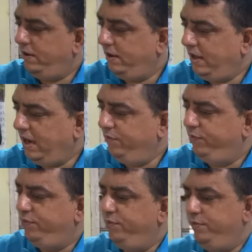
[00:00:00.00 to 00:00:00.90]
I've
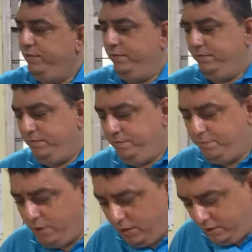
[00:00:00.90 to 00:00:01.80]

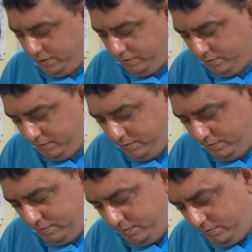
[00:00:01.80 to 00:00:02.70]
brought
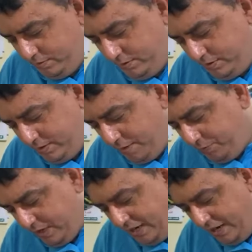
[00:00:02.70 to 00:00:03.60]

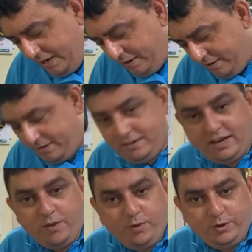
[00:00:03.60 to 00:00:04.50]
something here and
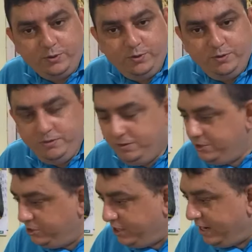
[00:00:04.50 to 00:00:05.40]
I want to
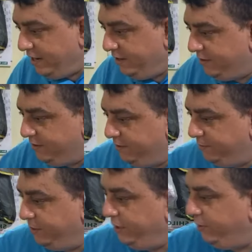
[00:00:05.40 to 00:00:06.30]
share it
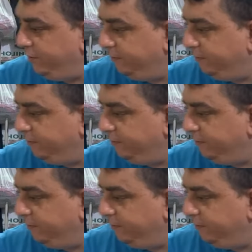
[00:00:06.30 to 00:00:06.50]
with you.